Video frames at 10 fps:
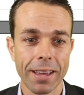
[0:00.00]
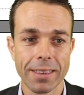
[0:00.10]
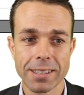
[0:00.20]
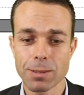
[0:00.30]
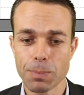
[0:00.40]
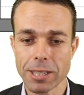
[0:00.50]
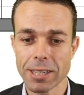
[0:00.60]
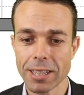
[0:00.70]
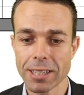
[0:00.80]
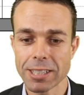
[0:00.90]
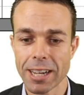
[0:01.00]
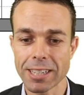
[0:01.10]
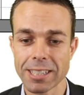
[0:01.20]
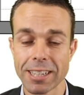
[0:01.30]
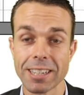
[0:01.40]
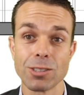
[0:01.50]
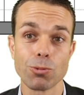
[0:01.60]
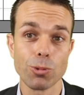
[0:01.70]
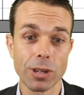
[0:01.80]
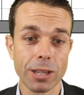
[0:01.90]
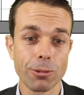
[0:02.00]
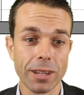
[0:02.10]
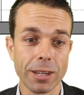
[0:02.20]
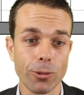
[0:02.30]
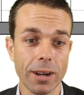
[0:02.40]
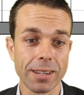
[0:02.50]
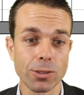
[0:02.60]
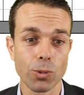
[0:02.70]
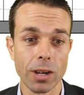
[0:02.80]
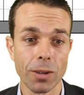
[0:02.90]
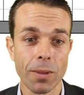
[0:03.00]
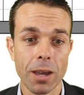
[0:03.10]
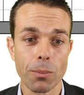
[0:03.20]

This particular check sheet is really, really great as well,